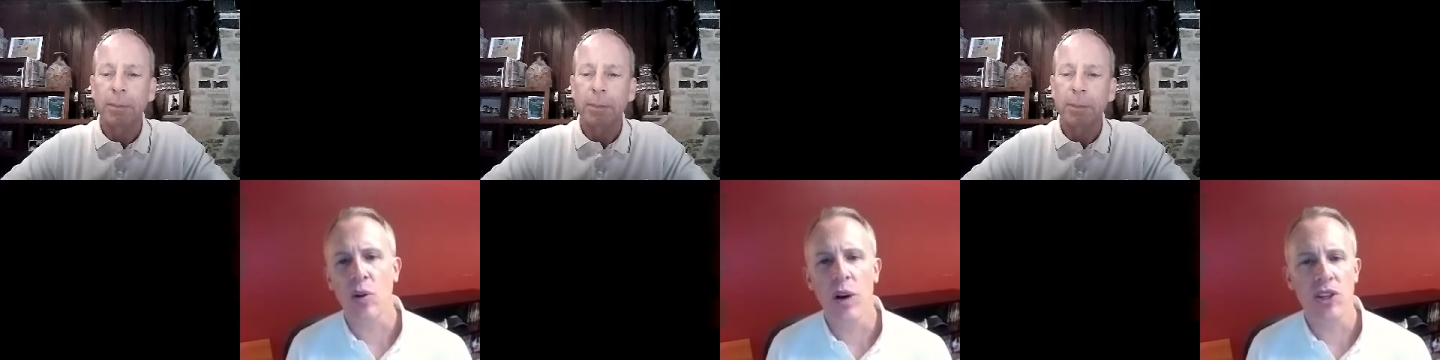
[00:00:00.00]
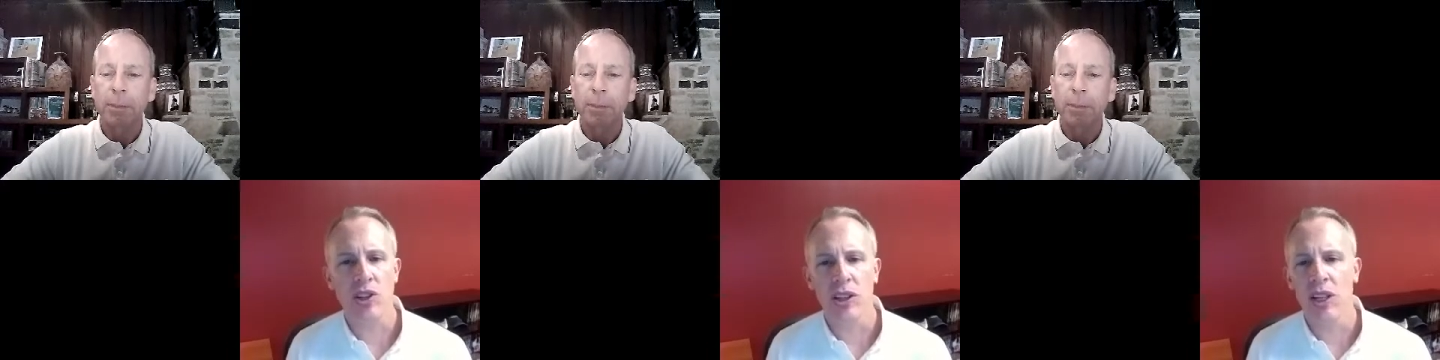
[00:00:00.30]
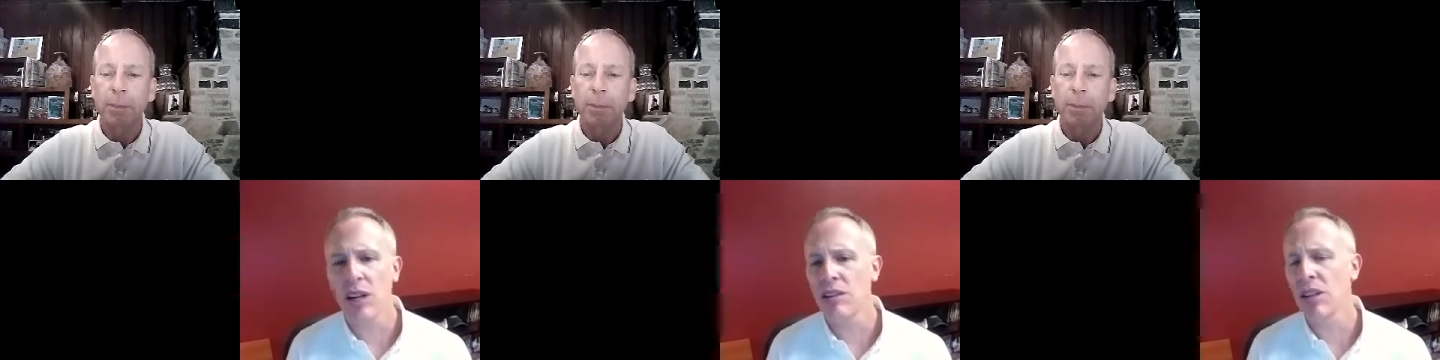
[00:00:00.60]

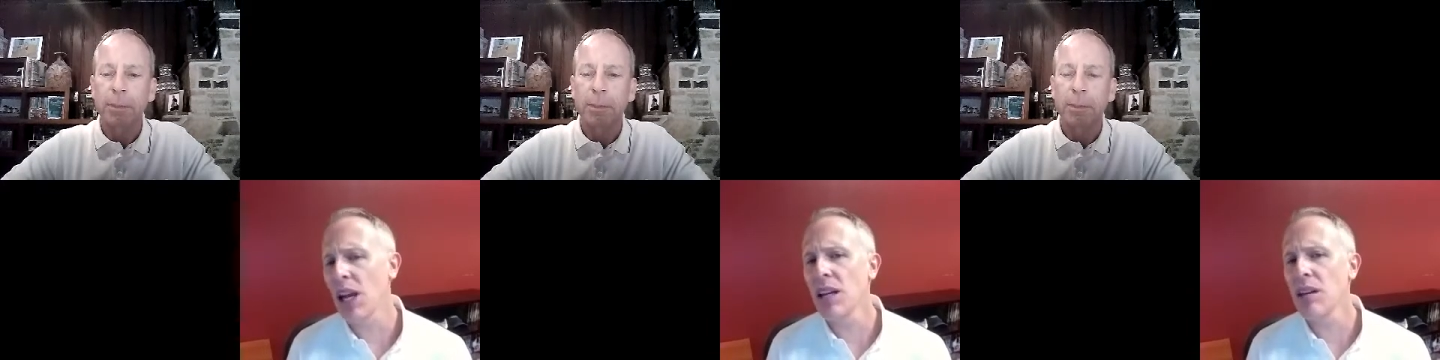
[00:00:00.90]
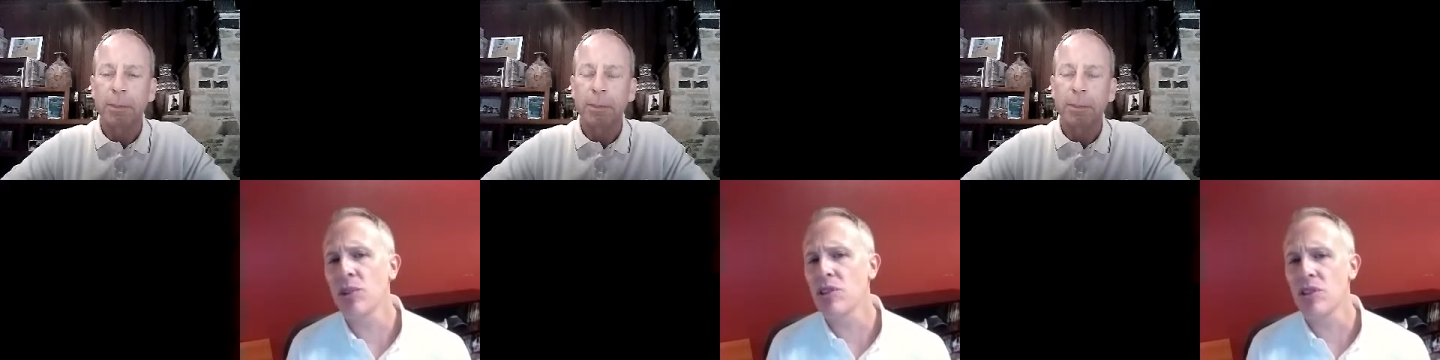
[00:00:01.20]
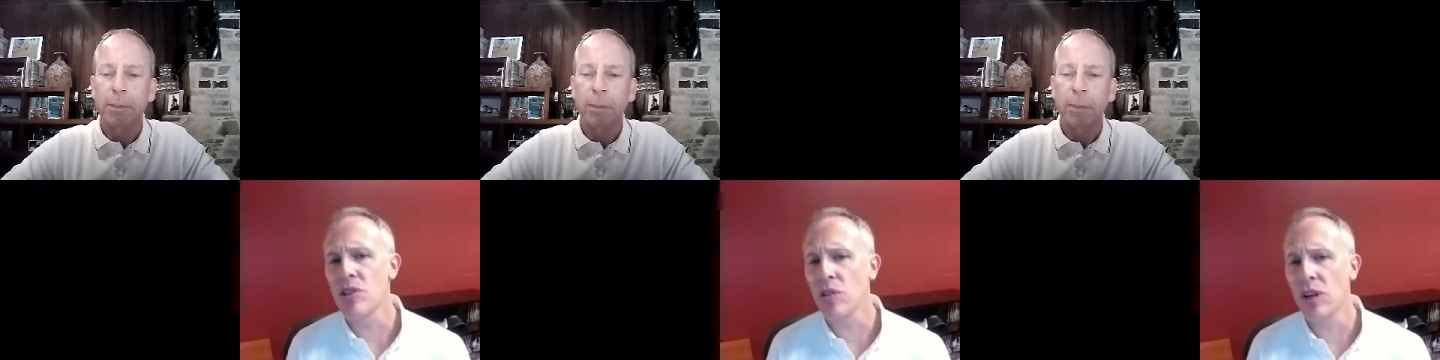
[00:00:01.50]
Speaker 1: question that I think any
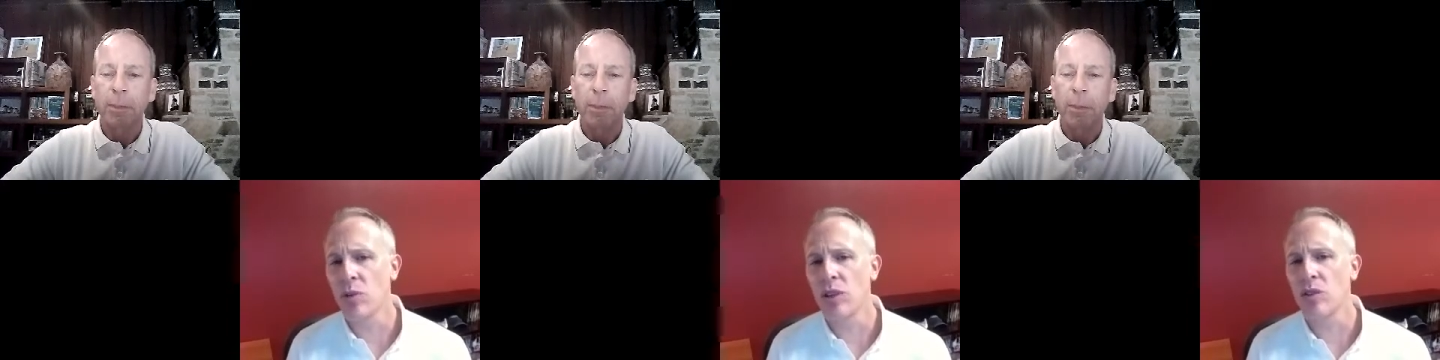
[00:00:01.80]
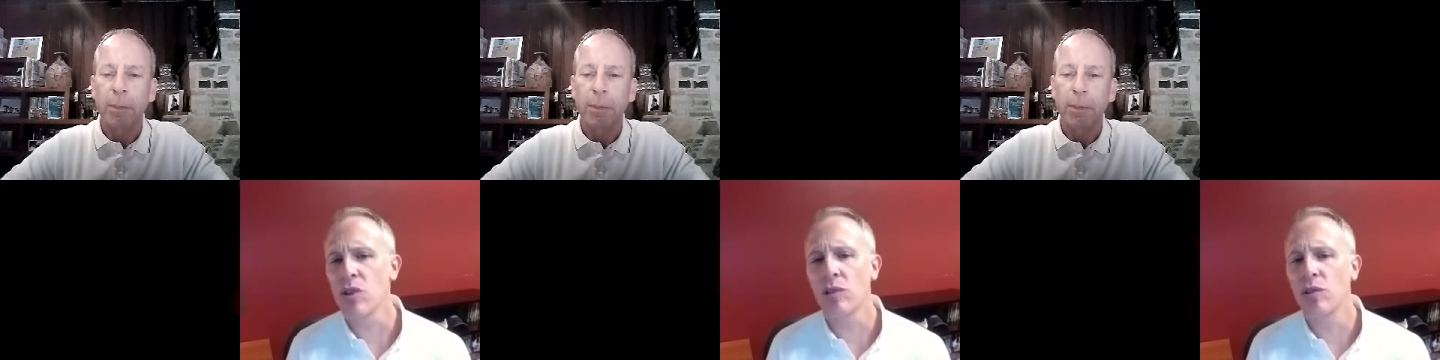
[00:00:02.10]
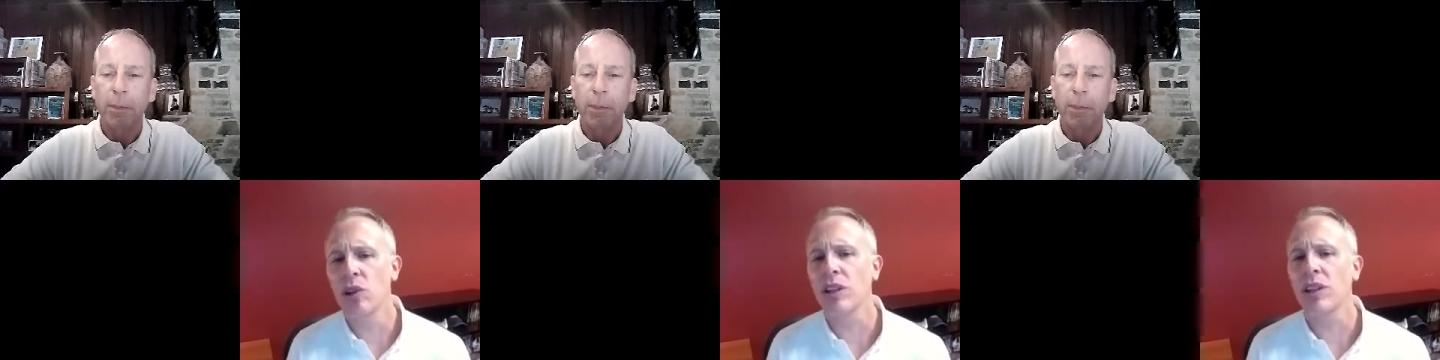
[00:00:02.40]
business you're in, when you
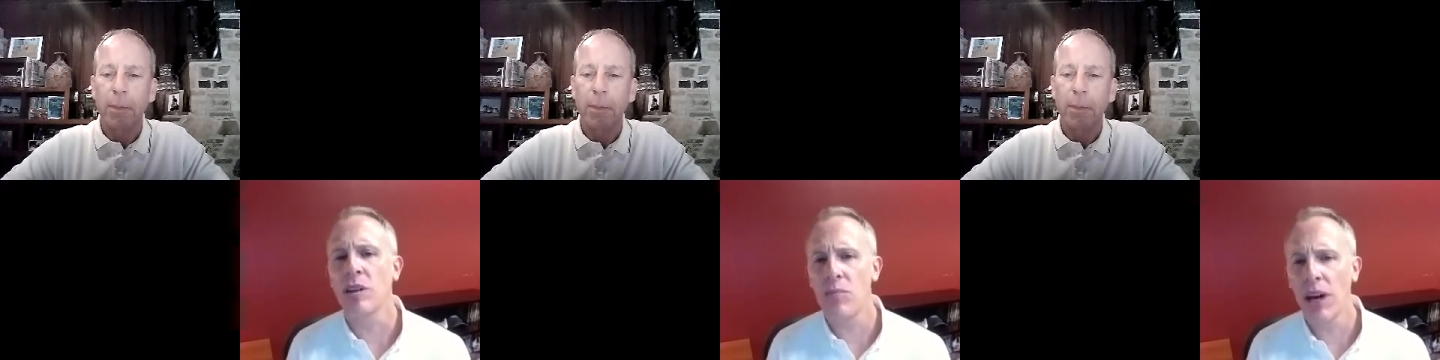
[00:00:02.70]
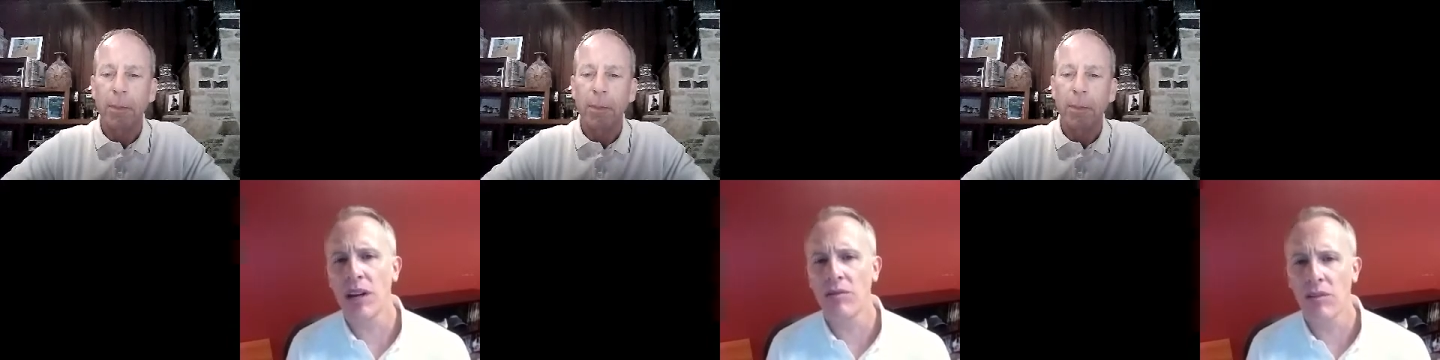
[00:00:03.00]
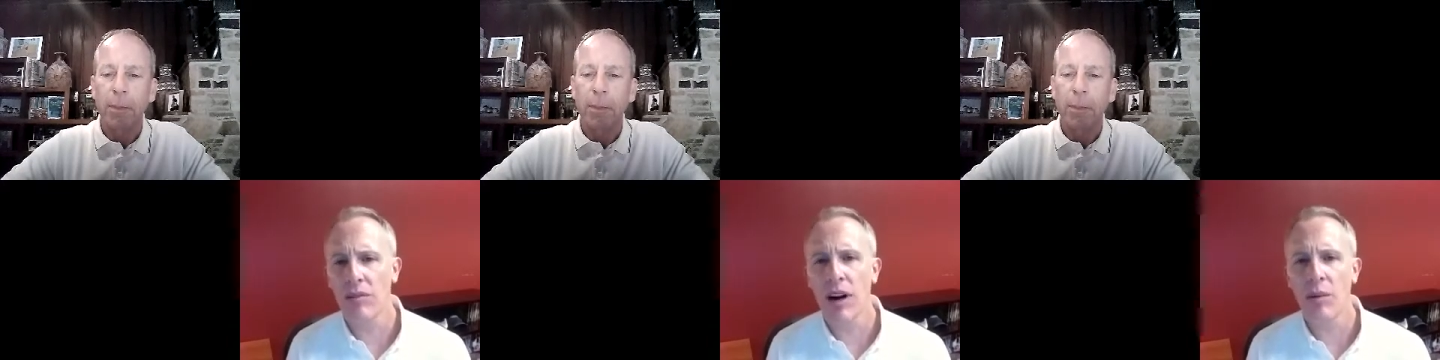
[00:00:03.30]
sort of look at the
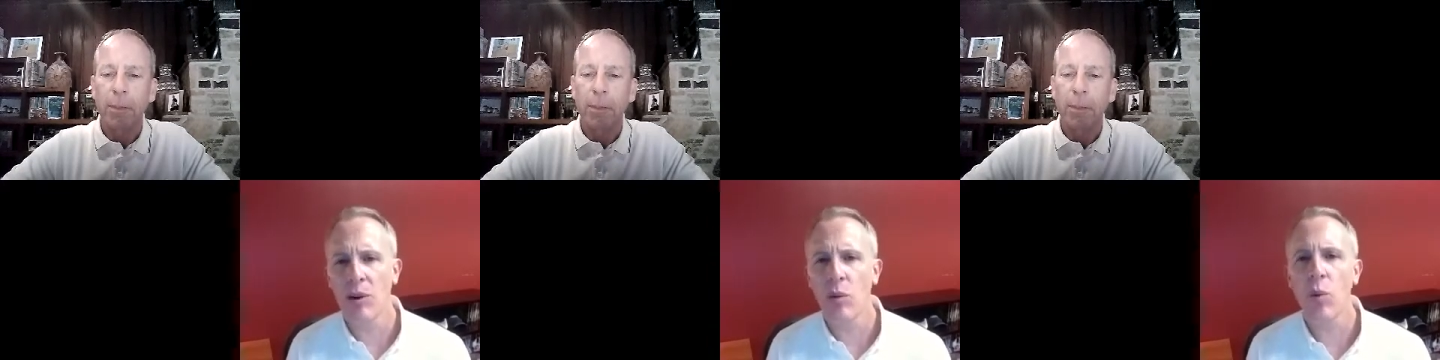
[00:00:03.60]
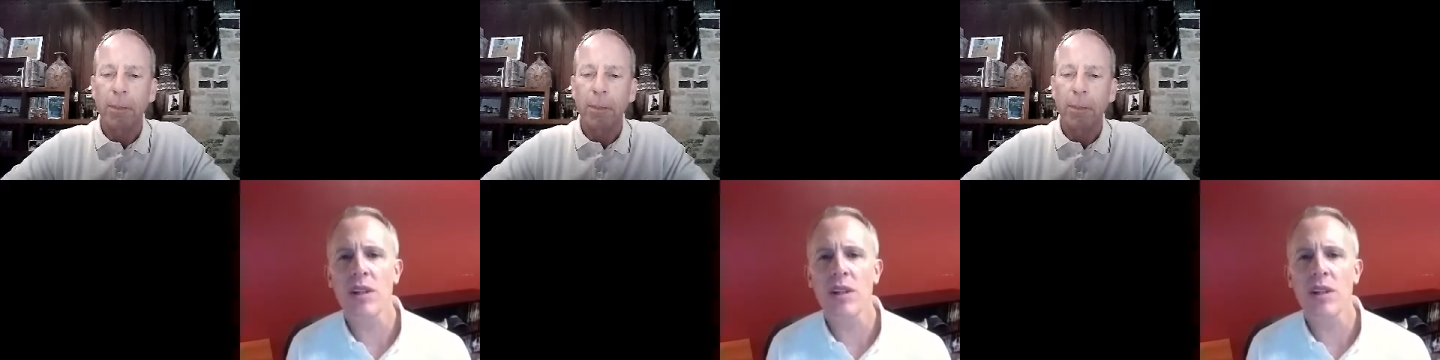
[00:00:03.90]
competitive environment,